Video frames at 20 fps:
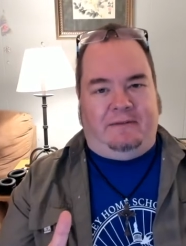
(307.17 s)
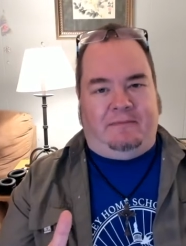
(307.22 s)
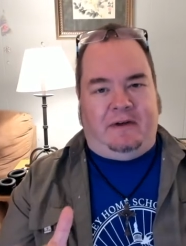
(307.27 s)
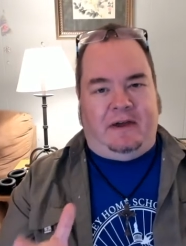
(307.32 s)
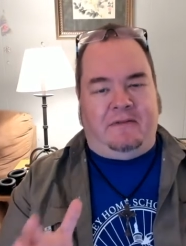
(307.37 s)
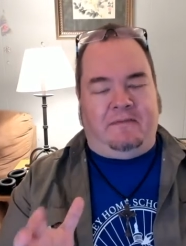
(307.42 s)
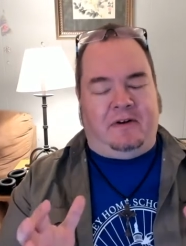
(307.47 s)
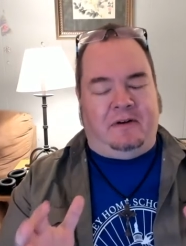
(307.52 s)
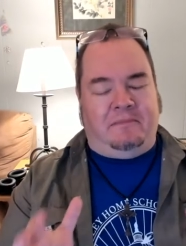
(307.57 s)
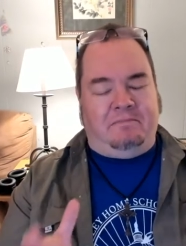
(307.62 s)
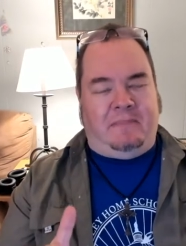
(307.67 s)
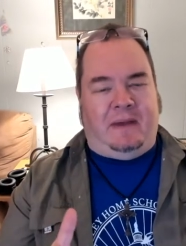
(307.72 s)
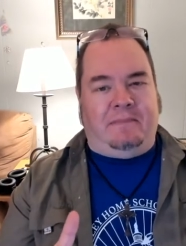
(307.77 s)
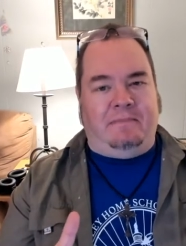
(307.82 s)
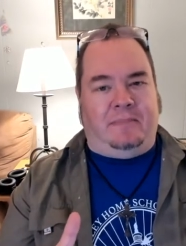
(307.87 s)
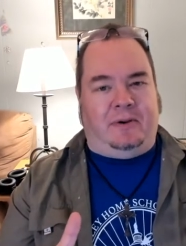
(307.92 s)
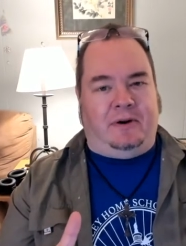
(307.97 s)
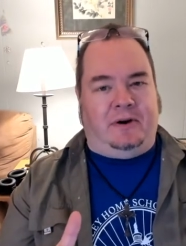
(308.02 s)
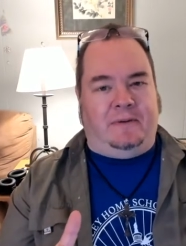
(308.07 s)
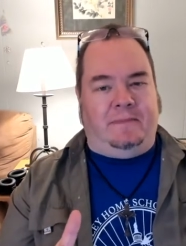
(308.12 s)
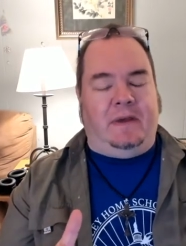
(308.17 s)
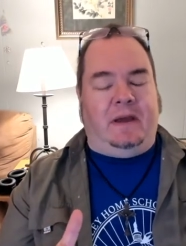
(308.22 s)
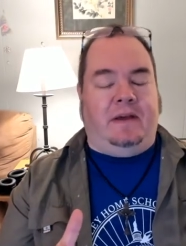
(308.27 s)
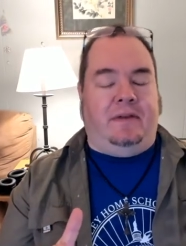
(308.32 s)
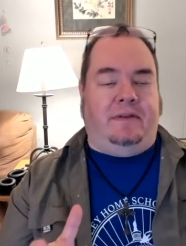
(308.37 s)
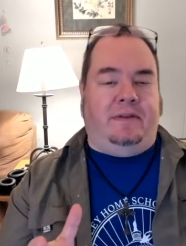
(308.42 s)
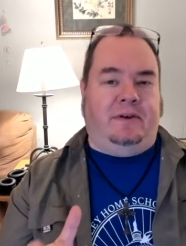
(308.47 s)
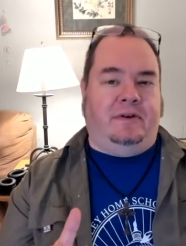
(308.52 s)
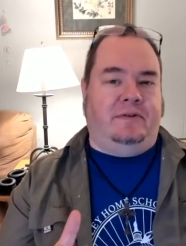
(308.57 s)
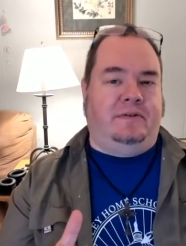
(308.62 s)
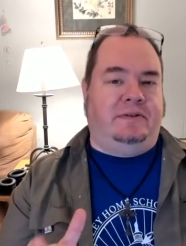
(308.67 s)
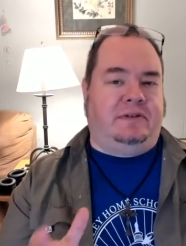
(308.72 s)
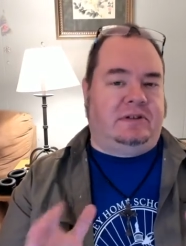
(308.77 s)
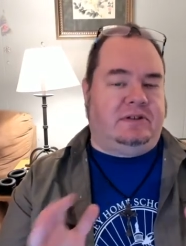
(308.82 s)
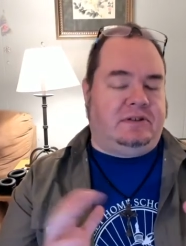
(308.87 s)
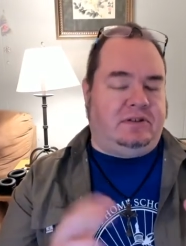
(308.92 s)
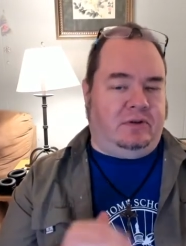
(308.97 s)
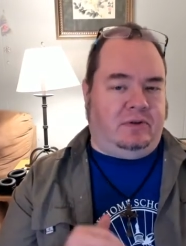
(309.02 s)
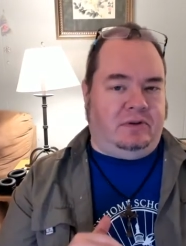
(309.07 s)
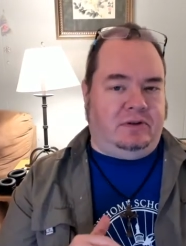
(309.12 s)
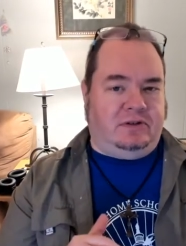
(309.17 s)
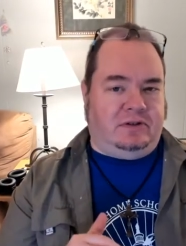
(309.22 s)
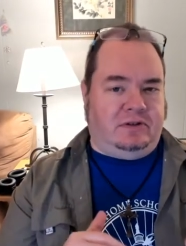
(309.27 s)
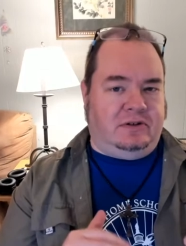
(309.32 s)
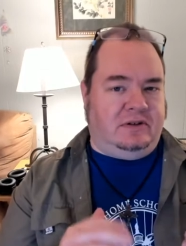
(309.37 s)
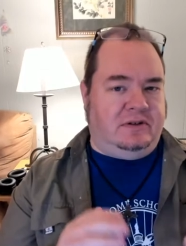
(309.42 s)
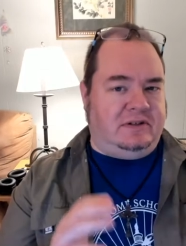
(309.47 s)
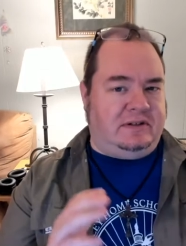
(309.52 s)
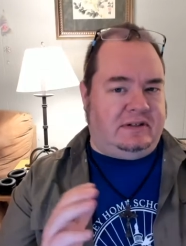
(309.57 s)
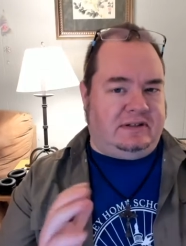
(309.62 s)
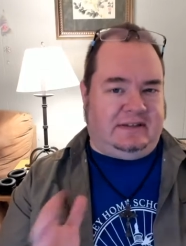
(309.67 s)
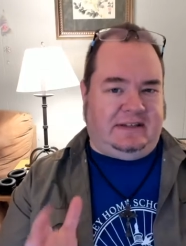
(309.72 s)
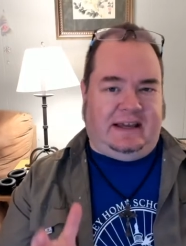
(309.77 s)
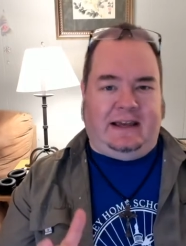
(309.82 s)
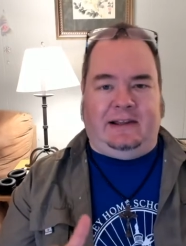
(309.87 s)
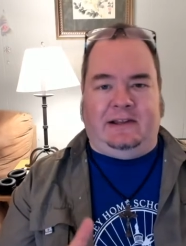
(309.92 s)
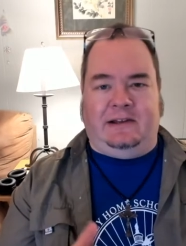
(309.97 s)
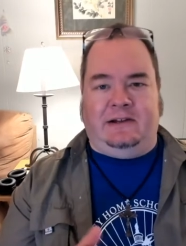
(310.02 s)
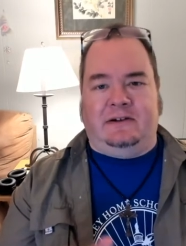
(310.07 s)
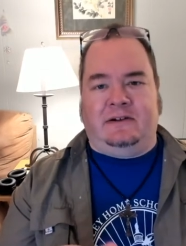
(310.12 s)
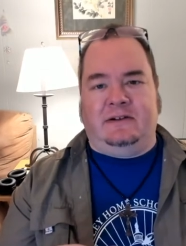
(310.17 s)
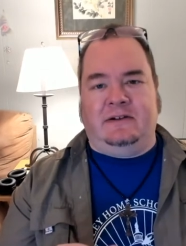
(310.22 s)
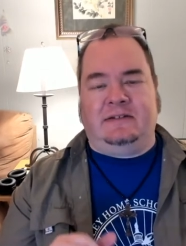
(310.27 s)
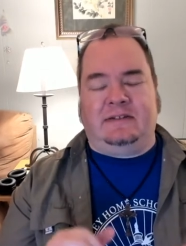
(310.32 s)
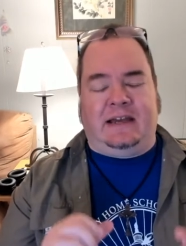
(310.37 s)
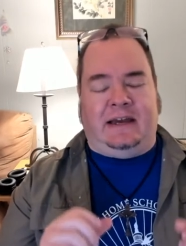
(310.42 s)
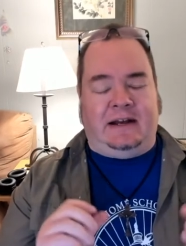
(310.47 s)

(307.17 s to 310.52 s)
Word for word: we remember those soldiers, sailors,